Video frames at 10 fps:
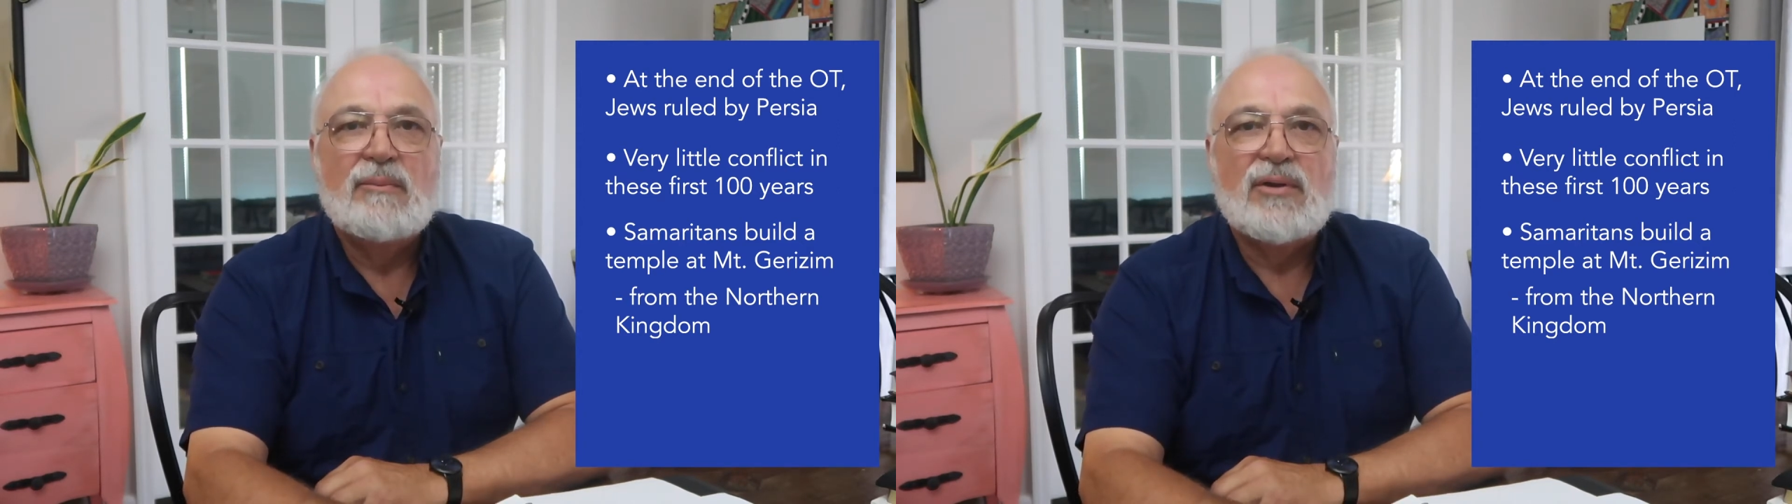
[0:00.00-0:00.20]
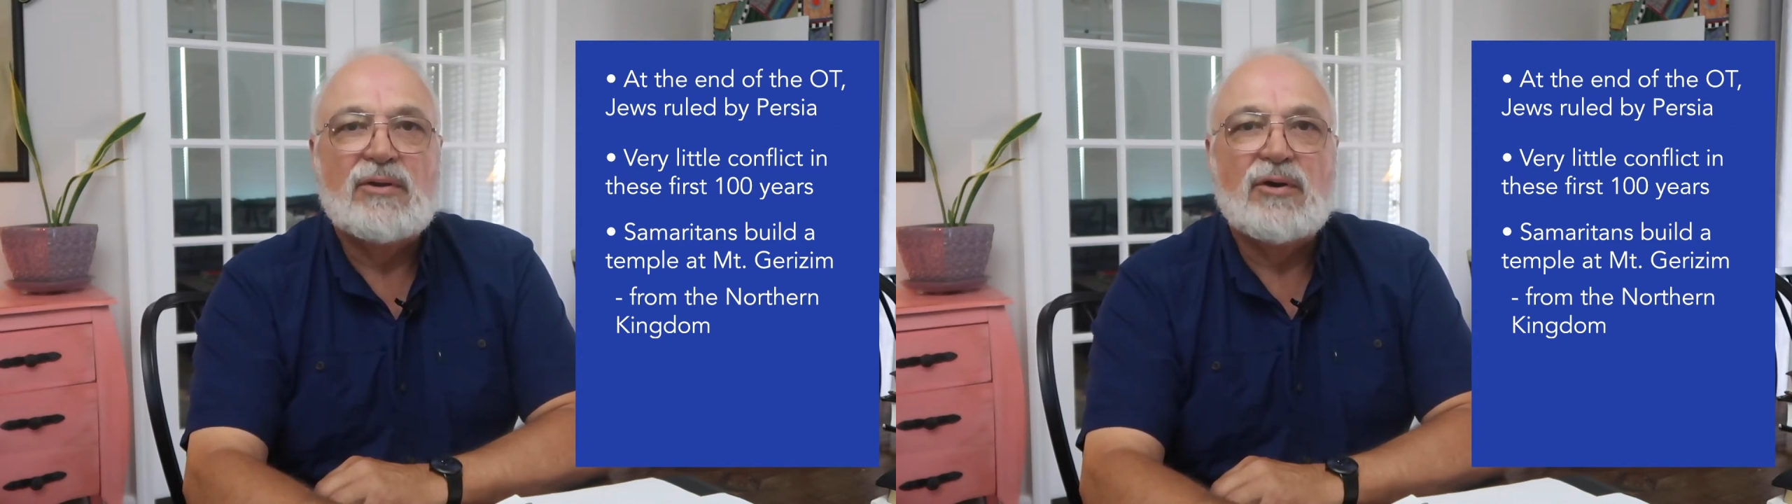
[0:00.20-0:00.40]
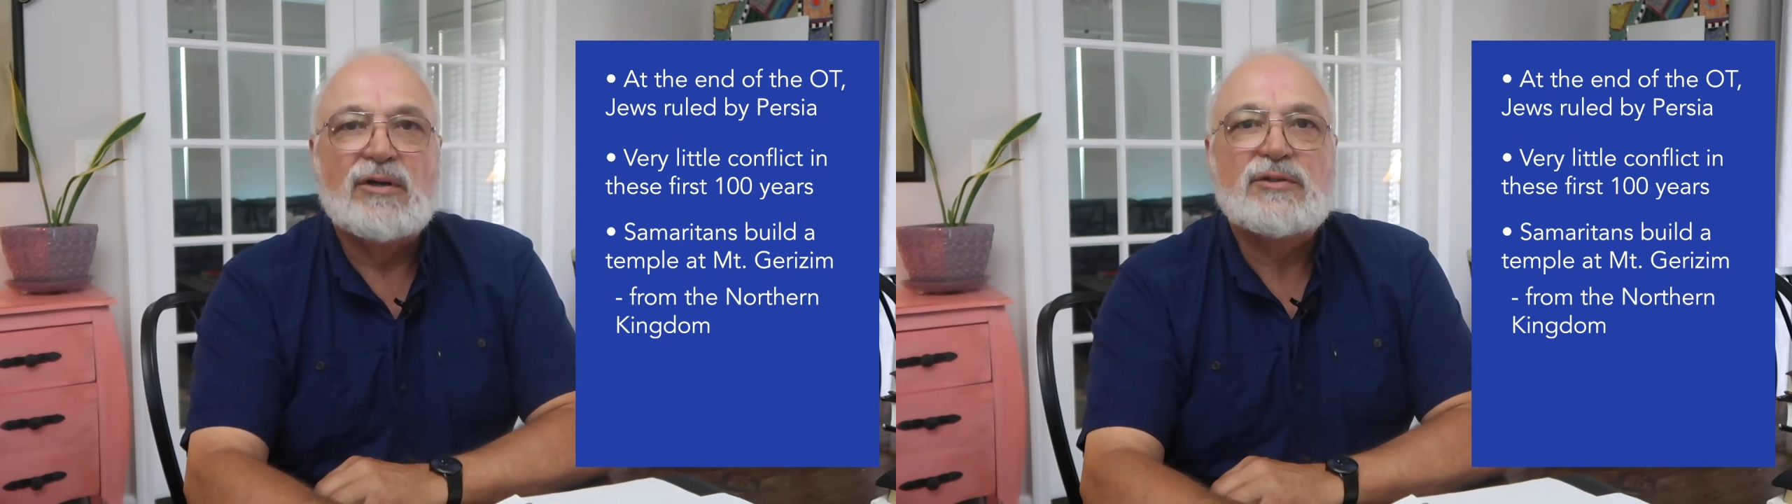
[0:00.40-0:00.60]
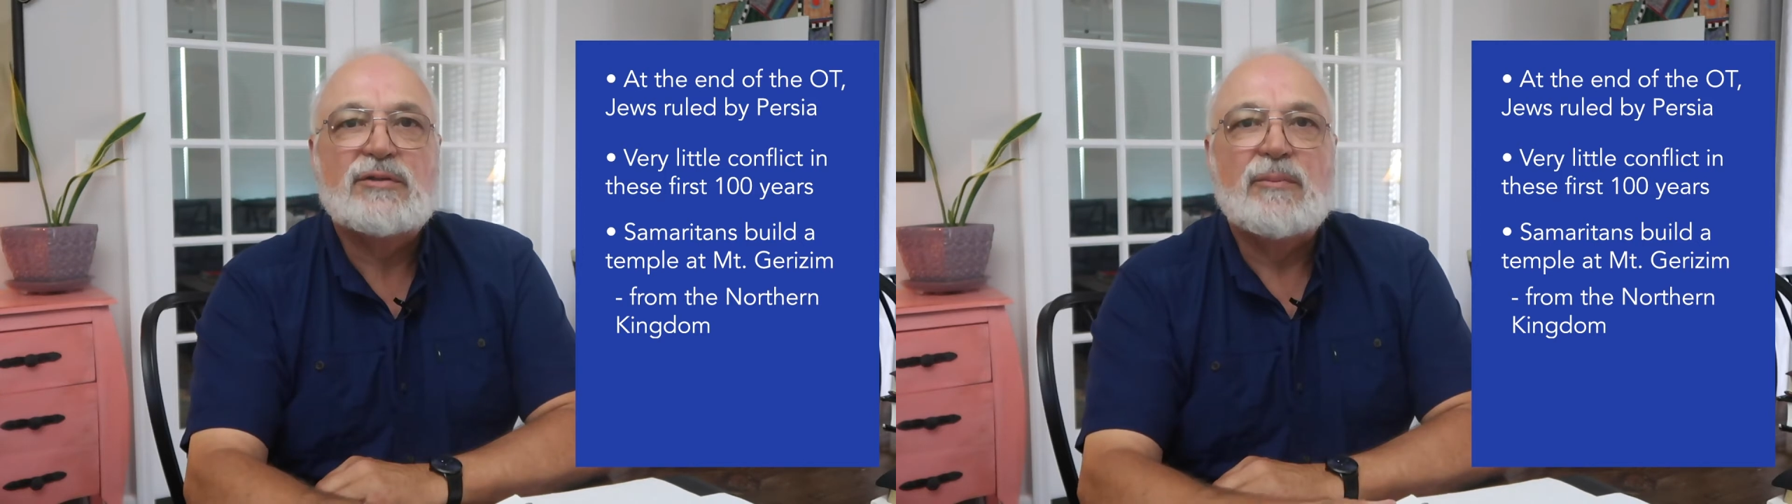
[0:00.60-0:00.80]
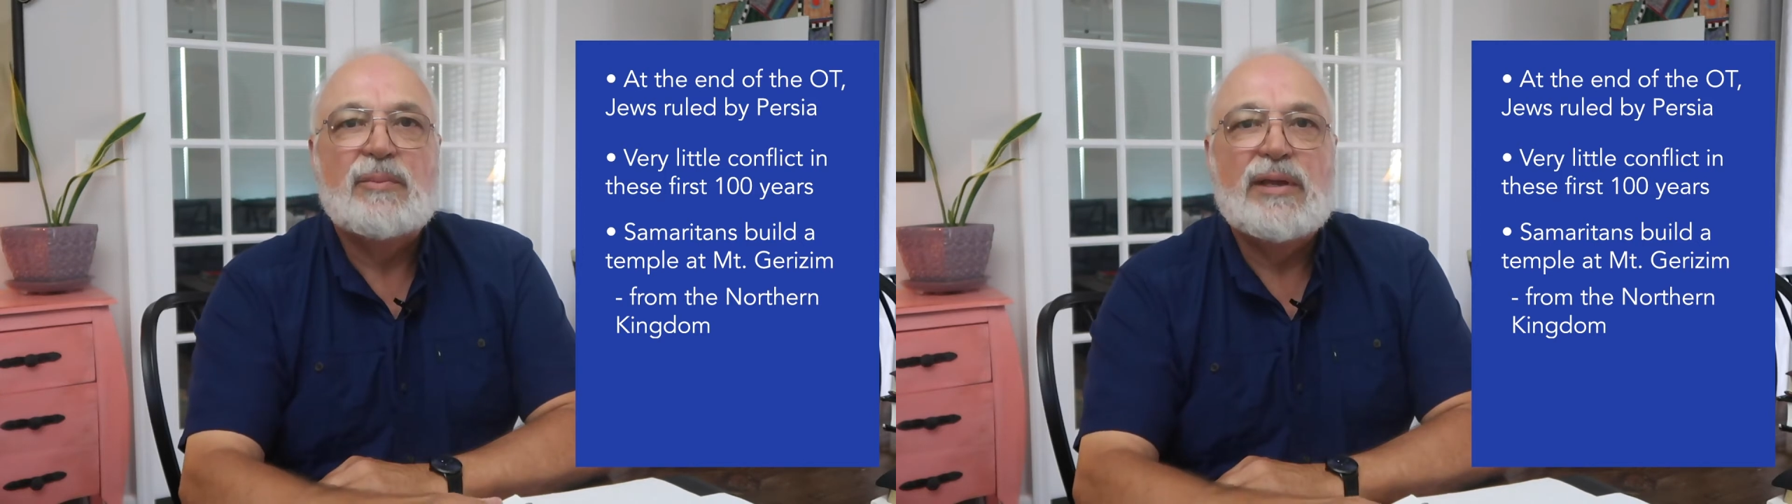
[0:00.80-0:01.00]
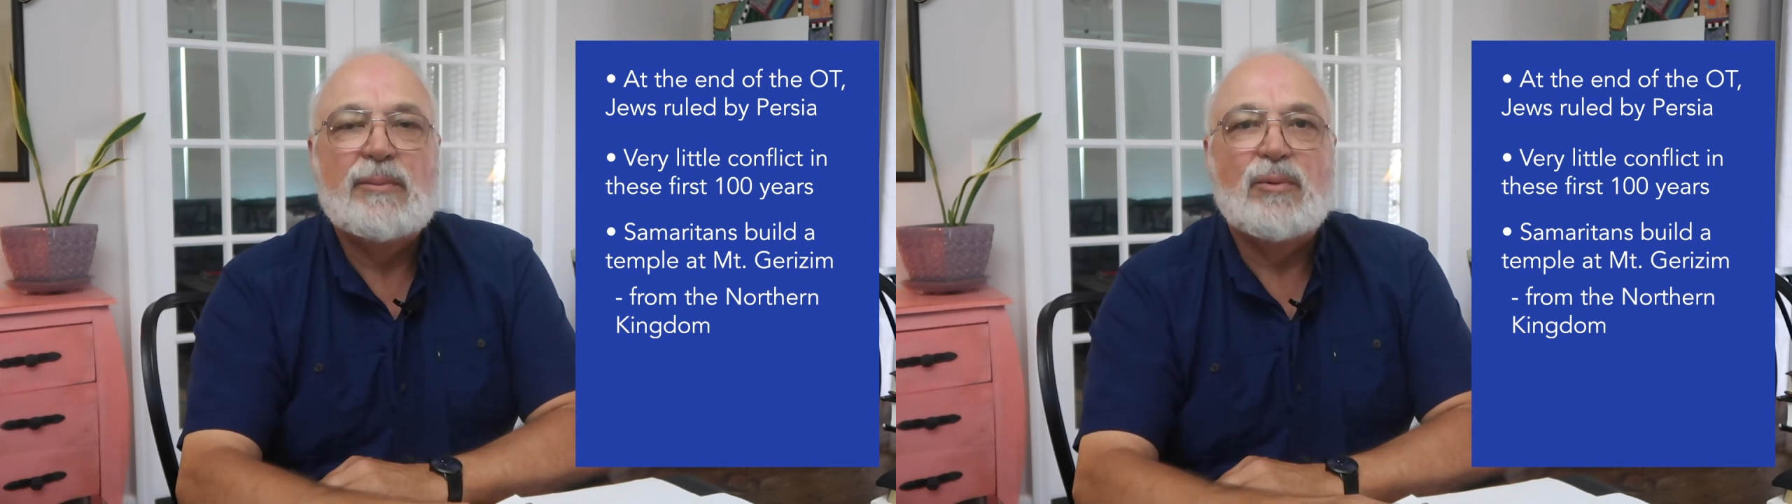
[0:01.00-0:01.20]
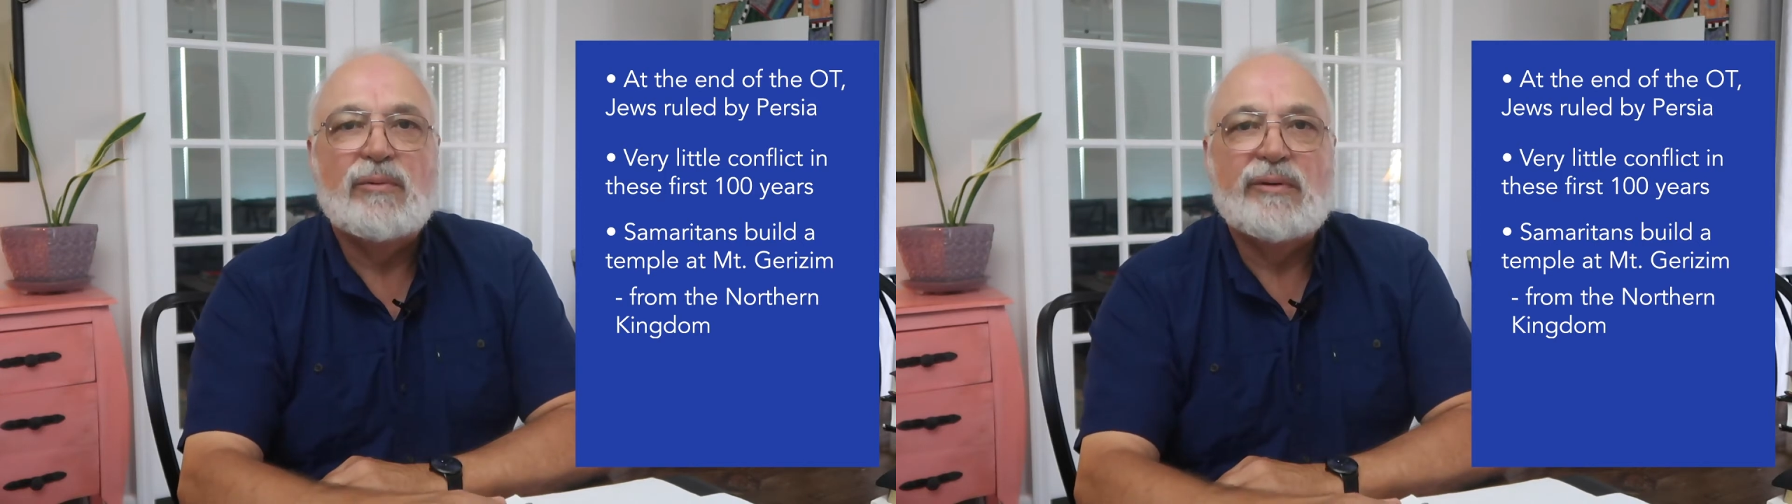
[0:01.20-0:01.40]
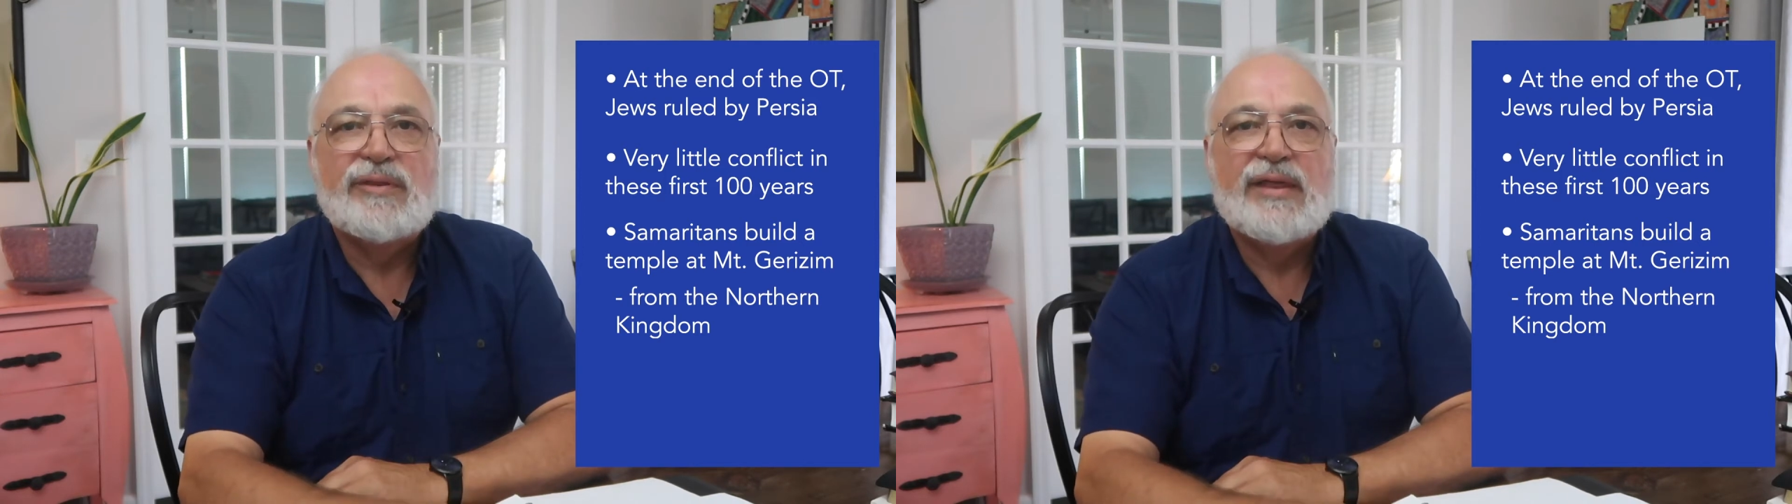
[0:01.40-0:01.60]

because the people would